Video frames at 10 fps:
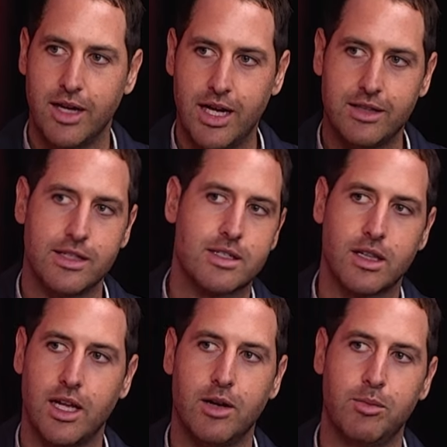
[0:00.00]
at this
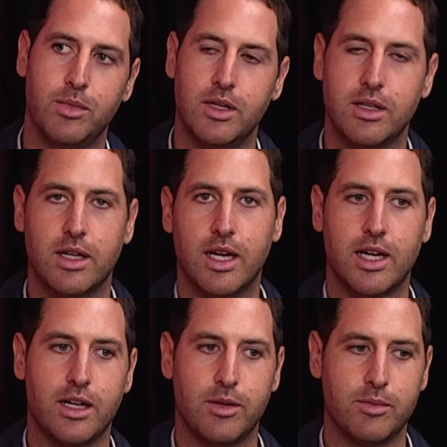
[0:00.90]
club
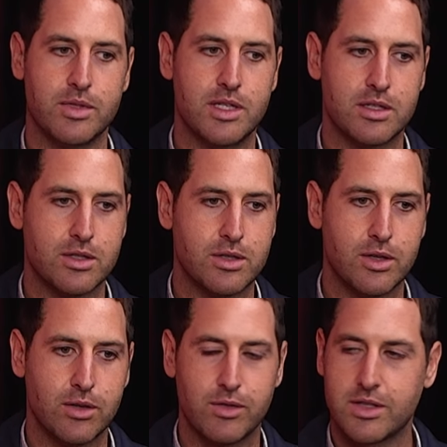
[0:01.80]
um, since the
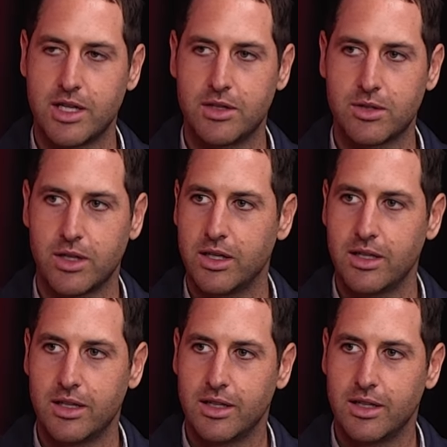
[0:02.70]
turn of the century.